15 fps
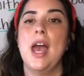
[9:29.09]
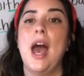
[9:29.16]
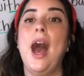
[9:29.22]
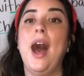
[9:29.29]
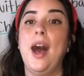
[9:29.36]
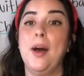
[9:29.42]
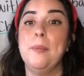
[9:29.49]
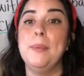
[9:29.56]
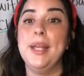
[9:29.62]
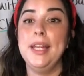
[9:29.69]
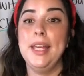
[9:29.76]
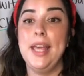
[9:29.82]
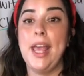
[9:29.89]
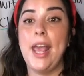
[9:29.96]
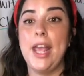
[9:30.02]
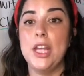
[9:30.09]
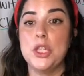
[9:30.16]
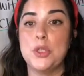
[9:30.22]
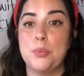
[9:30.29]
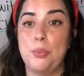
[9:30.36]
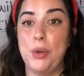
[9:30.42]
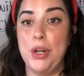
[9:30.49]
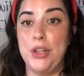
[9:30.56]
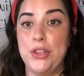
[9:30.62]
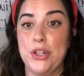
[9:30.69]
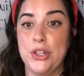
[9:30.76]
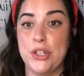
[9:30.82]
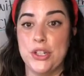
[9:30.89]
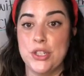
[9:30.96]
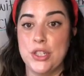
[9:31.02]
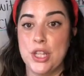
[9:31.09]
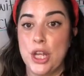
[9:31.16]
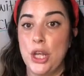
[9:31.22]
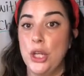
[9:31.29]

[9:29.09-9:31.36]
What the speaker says: how many H Brothers